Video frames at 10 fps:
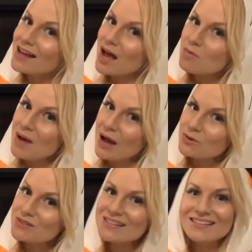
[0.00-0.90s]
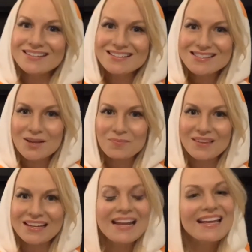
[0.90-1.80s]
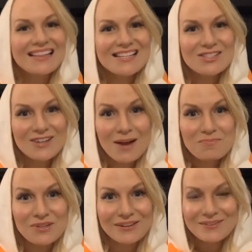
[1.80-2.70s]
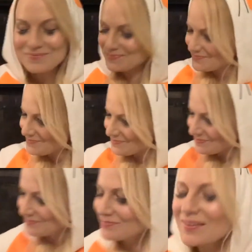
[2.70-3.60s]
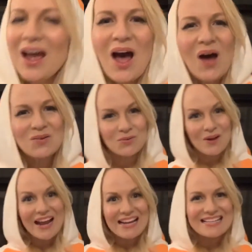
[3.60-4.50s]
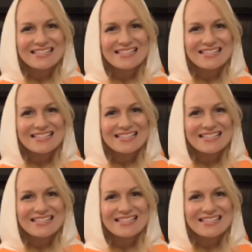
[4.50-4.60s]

about something in this chapter. All right,